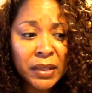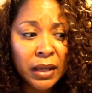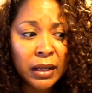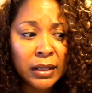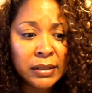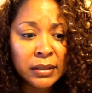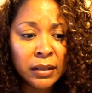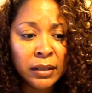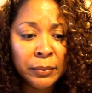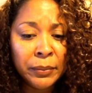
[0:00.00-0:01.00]

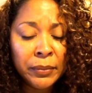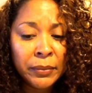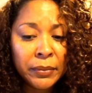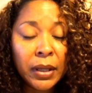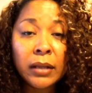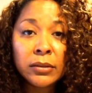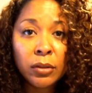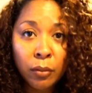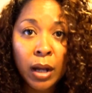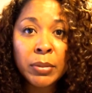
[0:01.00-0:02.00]
And um,
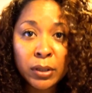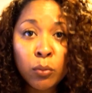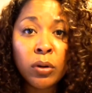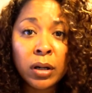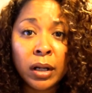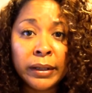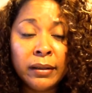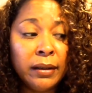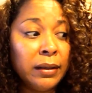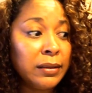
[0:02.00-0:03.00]
so I'm going to work on
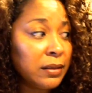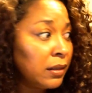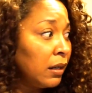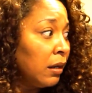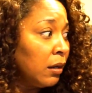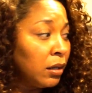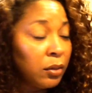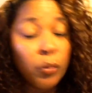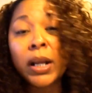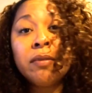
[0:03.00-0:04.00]
it. And
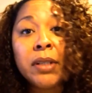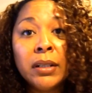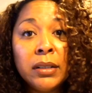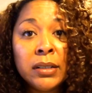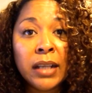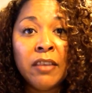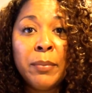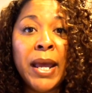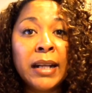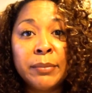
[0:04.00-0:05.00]
what I've done is
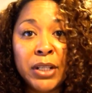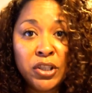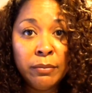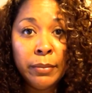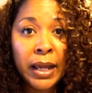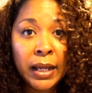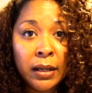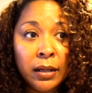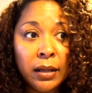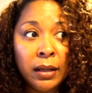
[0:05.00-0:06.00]
I've packed my gym
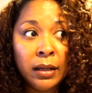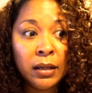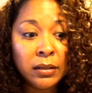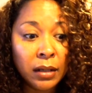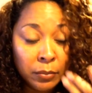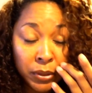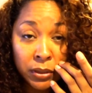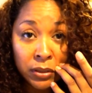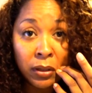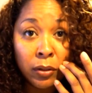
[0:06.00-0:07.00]
bag and I'm
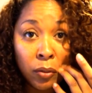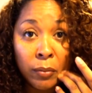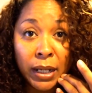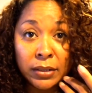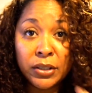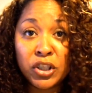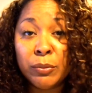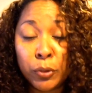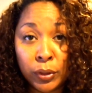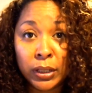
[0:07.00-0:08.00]
gonna start going back to the
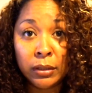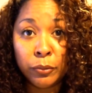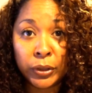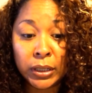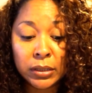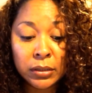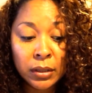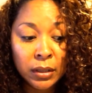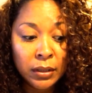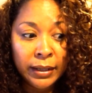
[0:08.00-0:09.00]
gym early in the mornings.
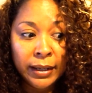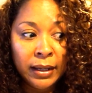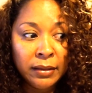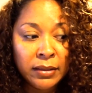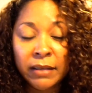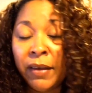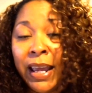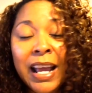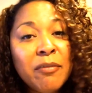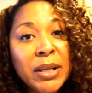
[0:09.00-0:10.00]
And if
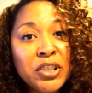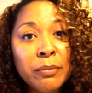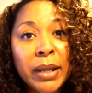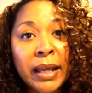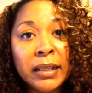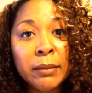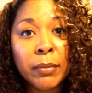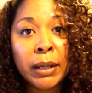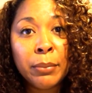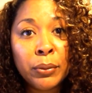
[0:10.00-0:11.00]
I have my gym bag in
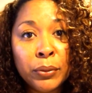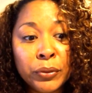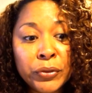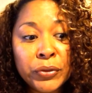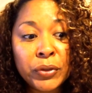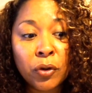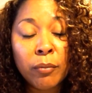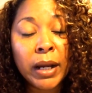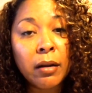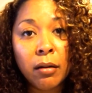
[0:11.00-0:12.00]
my purse
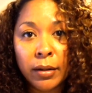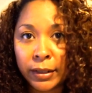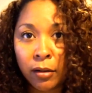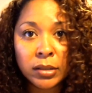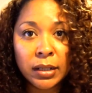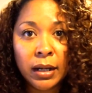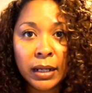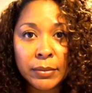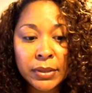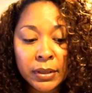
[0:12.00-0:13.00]
or my car at all
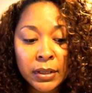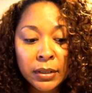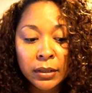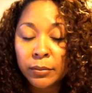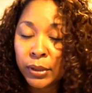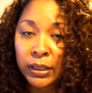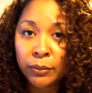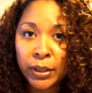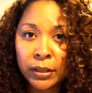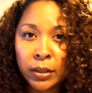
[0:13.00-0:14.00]
times,
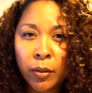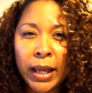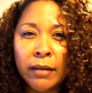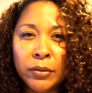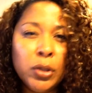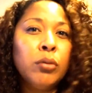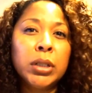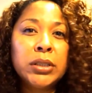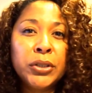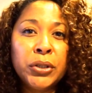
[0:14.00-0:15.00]
completely ready to go, I have
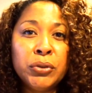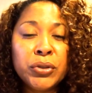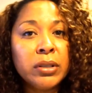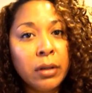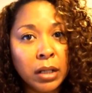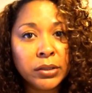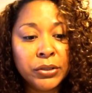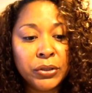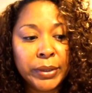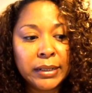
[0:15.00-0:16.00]
no excuse not
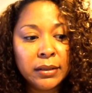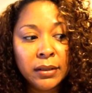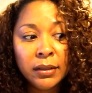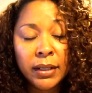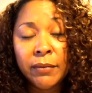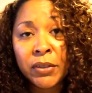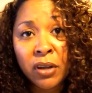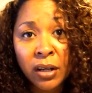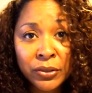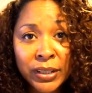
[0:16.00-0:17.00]
to do it. If a
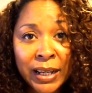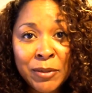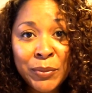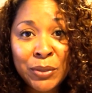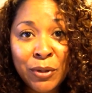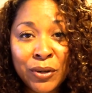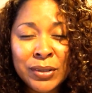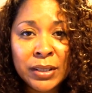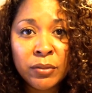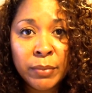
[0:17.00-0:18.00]
doctor came to me
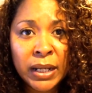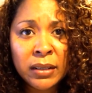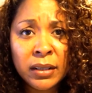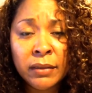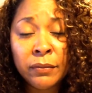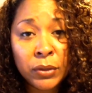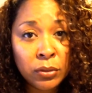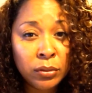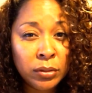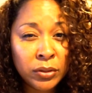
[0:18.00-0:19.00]
tomorrow and said, Rebecca, if you
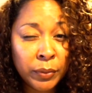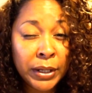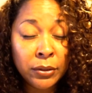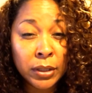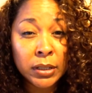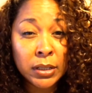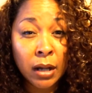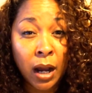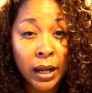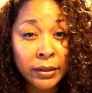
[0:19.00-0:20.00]
don't lose weight, you're gonna
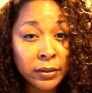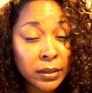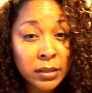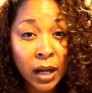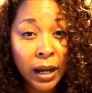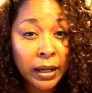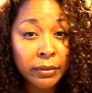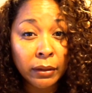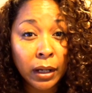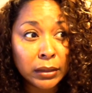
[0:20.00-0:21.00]
die. You're gonna die
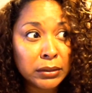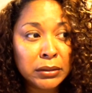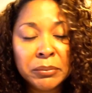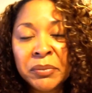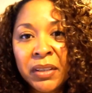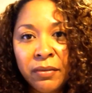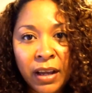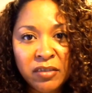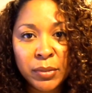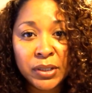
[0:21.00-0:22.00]
in the next
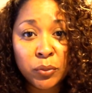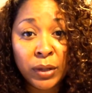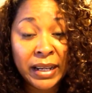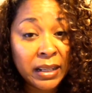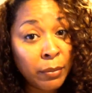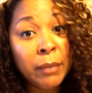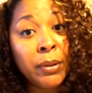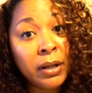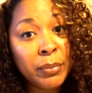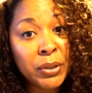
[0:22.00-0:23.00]
five months. Would I get my
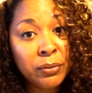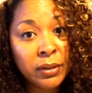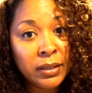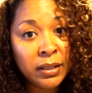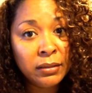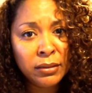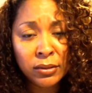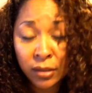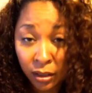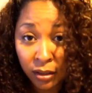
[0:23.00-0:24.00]
butt up and do it then?
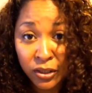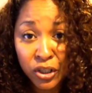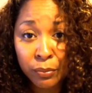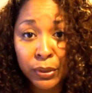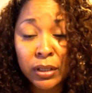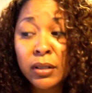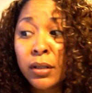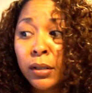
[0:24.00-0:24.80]
You doggone jippy.